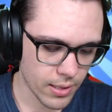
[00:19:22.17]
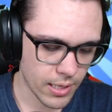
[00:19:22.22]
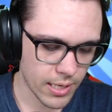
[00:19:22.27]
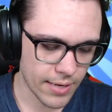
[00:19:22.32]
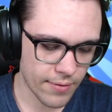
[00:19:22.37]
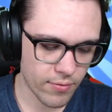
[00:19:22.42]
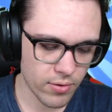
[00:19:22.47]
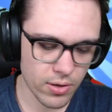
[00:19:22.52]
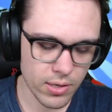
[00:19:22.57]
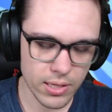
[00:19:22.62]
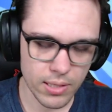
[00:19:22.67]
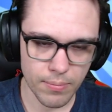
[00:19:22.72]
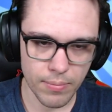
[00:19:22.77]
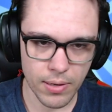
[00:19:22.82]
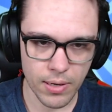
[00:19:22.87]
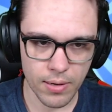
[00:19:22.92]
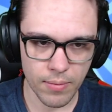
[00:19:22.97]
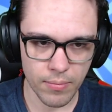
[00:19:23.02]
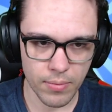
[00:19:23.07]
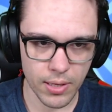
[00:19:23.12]
if you look at the
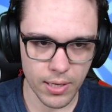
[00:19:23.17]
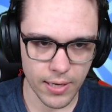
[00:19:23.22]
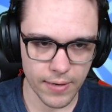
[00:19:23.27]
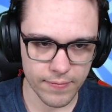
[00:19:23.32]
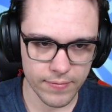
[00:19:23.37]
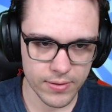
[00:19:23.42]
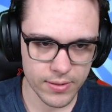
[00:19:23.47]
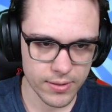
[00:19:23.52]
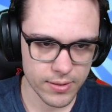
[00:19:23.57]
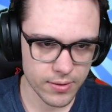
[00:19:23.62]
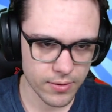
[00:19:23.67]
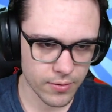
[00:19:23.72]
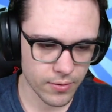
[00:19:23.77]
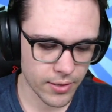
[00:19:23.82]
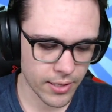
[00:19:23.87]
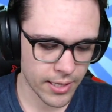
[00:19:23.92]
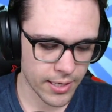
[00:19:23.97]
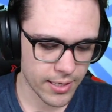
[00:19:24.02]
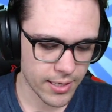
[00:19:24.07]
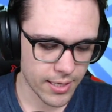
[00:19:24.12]
bottom left,
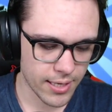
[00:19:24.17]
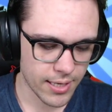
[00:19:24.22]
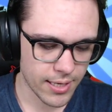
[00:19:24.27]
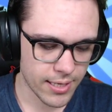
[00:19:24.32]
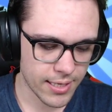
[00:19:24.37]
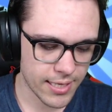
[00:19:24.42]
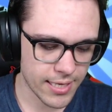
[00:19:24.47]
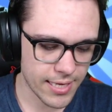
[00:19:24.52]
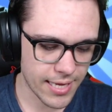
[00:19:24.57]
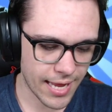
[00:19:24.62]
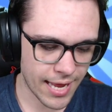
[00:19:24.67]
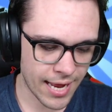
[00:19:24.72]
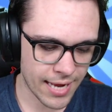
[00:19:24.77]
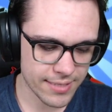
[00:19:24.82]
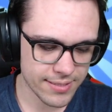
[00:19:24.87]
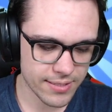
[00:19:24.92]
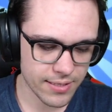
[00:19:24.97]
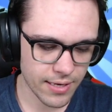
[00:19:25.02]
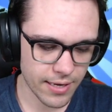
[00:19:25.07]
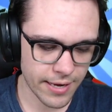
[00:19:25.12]
okay, he
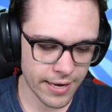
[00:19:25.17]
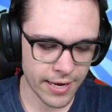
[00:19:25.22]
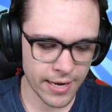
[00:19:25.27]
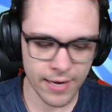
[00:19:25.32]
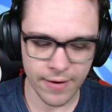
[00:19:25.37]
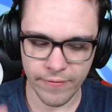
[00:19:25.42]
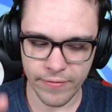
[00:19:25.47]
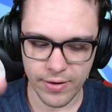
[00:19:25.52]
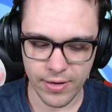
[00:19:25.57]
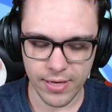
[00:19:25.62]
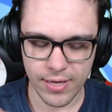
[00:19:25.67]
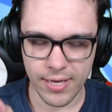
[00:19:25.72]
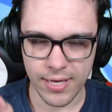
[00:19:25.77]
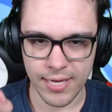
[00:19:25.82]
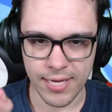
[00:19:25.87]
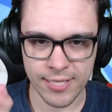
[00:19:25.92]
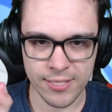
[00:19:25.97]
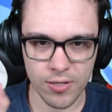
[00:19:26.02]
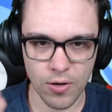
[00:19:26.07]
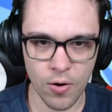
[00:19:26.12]
has to have
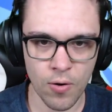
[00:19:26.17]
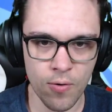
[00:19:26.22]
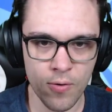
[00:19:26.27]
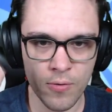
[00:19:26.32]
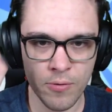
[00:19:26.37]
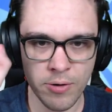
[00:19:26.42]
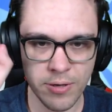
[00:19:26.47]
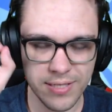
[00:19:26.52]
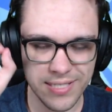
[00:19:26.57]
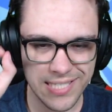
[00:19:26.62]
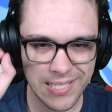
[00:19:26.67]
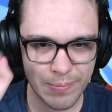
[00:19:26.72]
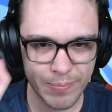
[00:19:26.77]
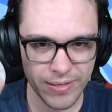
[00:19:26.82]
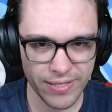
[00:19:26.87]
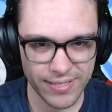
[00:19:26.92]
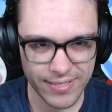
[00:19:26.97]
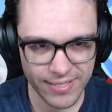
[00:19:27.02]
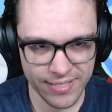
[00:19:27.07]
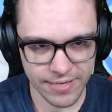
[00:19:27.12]
his own
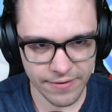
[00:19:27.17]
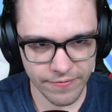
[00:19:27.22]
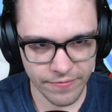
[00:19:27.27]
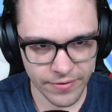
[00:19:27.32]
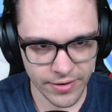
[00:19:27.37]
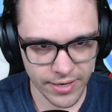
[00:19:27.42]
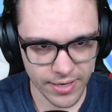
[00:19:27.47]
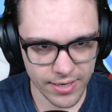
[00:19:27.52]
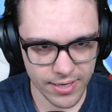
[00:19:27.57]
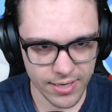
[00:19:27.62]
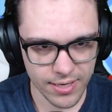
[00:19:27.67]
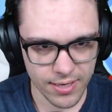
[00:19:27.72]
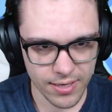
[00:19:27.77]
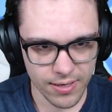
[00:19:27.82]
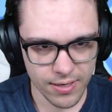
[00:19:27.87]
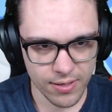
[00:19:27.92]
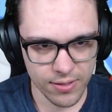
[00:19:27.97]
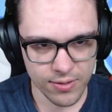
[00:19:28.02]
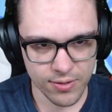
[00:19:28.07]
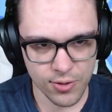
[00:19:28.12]
specific
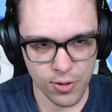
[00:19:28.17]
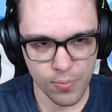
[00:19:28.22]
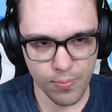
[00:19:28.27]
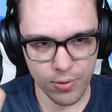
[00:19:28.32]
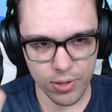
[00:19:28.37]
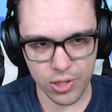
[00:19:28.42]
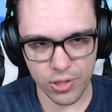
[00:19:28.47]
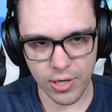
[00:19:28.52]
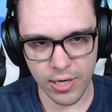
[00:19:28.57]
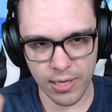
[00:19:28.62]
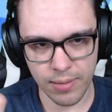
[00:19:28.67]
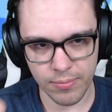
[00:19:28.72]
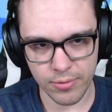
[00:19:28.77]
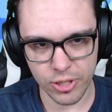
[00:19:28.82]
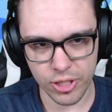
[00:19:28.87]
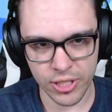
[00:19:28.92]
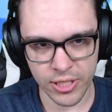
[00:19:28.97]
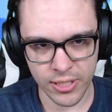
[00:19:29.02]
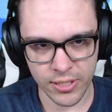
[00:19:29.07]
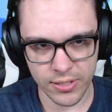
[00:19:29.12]
super training
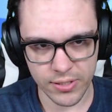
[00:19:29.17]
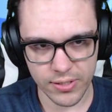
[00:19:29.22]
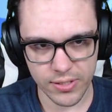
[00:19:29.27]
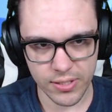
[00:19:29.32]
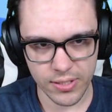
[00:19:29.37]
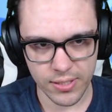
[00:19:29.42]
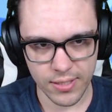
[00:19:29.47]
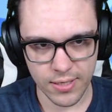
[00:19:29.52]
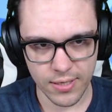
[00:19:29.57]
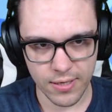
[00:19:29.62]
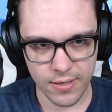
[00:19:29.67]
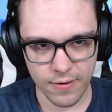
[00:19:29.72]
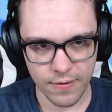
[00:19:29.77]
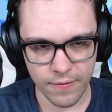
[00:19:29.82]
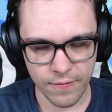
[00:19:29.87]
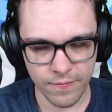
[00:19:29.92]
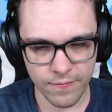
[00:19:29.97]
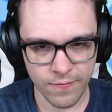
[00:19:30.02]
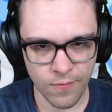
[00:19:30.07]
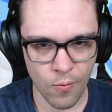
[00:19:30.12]
machines
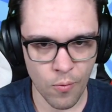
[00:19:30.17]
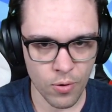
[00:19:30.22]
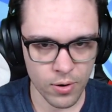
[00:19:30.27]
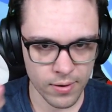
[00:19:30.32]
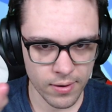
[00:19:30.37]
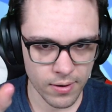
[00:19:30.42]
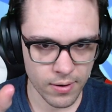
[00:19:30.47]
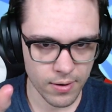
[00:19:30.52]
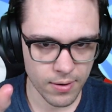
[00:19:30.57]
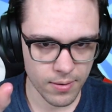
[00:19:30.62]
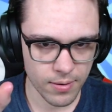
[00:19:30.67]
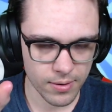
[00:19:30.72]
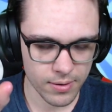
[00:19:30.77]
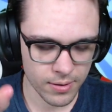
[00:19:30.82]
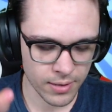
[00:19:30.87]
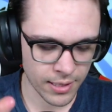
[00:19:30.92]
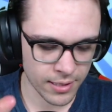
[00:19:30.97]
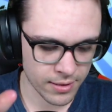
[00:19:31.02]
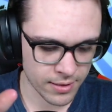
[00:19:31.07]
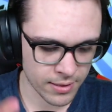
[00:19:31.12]
for
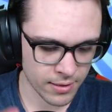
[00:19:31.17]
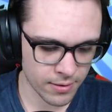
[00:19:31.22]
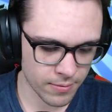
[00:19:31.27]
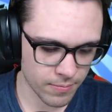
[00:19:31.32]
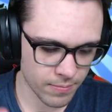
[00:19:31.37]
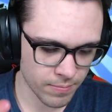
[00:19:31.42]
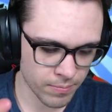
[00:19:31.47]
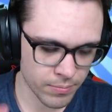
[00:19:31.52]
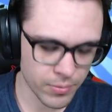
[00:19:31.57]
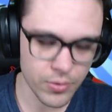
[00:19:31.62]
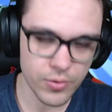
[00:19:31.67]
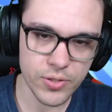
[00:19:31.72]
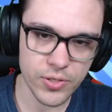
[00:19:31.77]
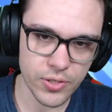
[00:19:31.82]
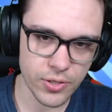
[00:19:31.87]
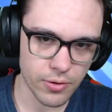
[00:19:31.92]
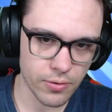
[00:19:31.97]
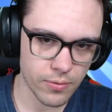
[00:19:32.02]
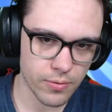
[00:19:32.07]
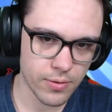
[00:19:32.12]
like
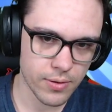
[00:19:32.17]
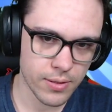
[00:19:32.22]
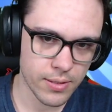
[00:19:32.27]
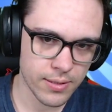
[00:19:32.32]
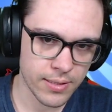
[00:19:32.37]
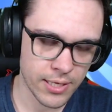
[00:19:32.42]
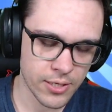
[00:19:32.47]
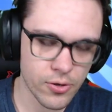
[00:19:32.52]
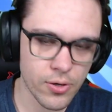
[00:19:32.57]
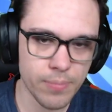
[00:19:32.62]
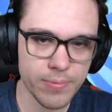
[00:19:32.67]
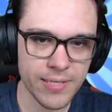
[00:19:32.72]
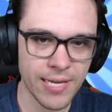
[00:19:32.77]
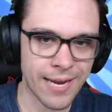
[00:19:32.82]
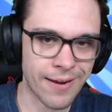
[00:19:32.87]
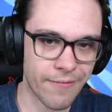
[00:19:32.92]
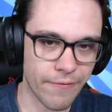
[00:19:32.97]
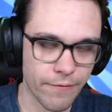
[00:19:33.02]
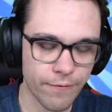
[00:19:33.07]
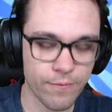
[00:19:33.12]
Mewtwo that you
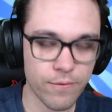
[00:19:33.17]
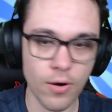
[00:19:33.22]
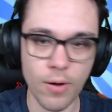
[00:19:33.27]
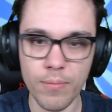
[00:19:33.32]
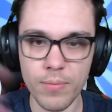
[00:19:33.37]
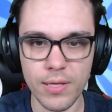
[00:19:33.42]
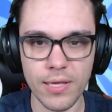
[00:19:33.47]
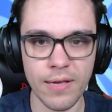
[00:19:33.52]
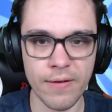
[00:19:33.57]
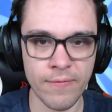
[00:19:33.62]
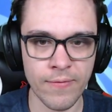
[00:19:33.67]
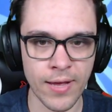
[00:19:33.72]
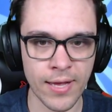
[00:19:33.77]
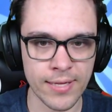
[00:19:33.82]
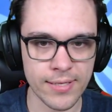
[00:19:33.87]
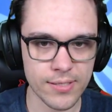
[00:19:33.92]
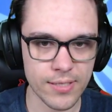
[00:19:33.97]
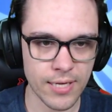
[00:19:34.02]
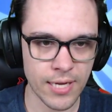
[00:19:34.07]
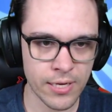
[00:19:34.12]
obtain from the
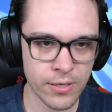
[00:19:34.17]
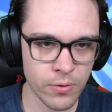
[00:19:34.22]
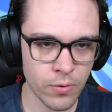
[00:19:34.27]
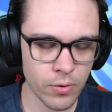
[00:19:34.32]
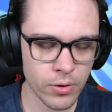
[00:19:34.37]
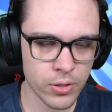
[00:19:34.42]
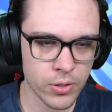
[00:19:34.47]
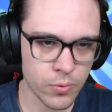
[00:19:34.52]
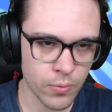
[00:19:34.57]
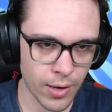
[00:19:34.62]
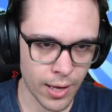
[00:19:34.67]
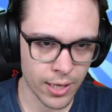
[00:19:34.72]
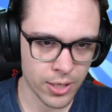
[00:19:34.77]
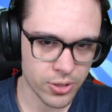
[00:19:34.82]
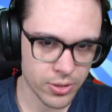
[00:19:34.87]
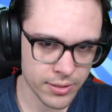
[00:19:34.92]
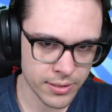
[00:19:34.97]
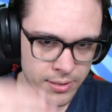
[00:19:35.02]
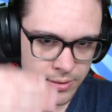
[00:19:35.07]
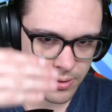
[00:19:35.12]
event in order to
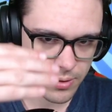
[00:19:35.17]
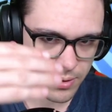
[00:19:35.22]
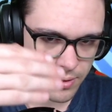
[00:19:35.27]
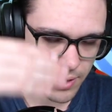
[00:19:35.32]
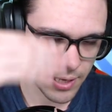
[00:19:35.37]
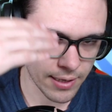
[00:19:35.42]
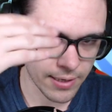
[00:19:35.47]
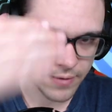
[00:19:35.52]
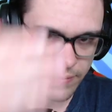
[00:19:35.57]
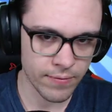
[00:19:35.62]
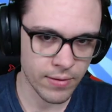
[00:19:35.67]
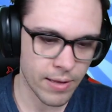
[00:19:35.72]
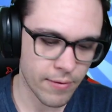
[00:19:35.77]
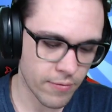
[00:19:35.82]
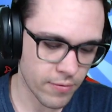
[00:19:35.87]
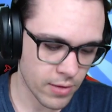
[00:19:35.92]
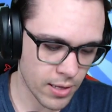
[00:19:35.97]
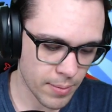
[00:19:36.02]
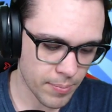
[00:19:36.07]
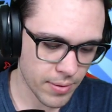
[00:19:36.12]
actually let him
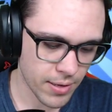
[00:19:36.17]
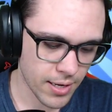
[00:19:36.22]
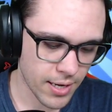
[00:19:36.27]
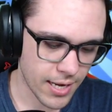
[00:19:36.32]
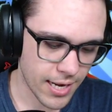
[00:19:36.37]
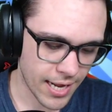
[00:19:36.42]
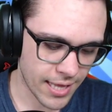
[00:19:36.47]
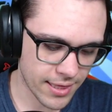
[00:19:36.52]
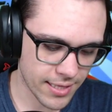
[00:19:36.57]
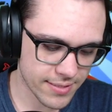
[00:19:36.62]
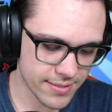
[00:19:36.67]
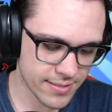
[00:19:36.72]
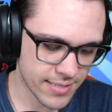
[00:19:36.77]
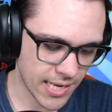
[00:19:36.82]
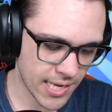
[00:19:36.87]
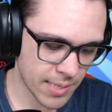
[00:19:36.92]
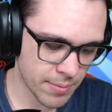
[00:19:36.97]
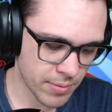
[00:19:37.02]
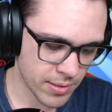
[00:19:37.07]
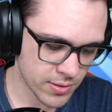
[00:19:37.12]
level up. And the
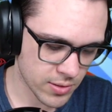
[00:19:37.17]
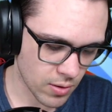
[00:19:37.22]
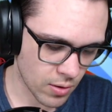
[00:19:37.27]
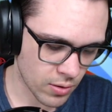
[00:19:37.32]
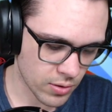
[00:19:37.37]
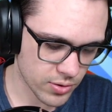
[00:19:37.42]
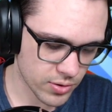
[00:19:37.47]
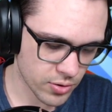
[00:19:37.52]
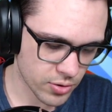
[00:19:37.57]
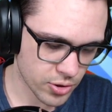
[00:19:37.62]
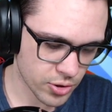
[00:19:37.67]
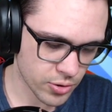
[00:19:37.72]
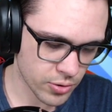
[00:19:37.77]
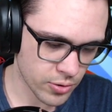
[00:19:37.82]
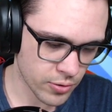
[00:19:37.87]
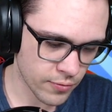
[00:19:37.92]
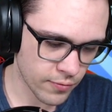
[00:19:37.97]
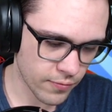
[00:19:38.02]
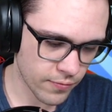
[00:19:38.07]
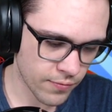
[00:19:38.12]
same is also
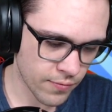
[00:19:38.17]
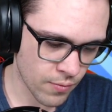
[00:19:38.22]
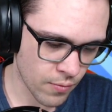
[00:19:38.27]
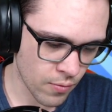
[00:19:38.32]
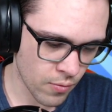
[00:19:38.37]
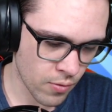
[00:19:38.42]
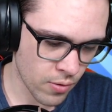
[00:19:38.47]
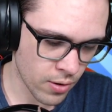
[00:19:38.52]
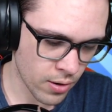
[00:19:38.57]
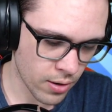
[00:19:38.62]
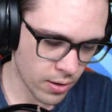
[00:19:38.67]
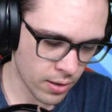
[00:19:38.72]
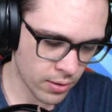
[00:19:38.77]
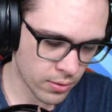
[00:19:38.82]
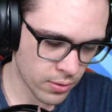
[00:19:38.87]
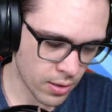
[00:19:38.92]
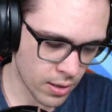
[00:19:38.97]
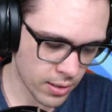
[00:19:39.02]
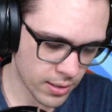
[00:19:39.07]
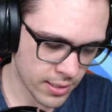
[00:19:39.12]
true for
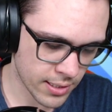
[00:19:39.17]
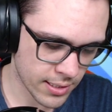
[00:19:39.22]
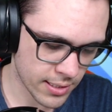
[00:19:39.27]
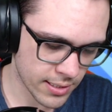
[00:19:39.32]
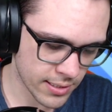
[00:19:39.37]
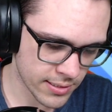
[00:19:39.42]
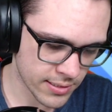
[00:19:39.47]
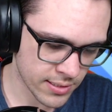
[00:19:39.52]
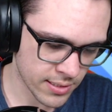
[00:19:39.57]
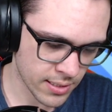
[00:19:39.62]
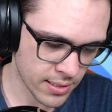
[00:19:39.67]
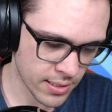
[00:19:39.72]
unlocking his